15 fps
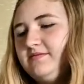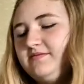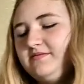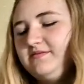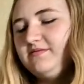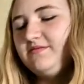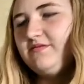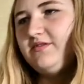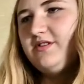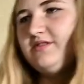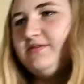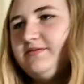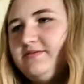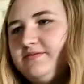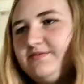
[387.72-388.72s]
Oh, I need
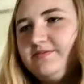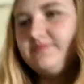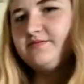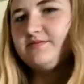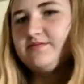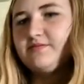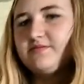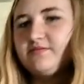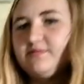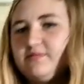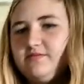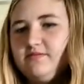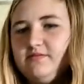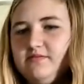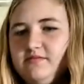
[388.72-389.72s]
more water in mine. They're
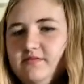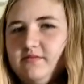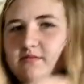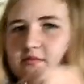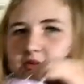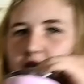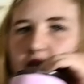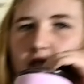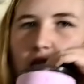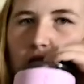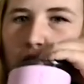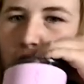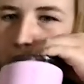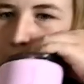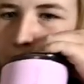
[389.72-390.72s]
really strong.
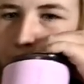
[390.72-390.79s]
Like.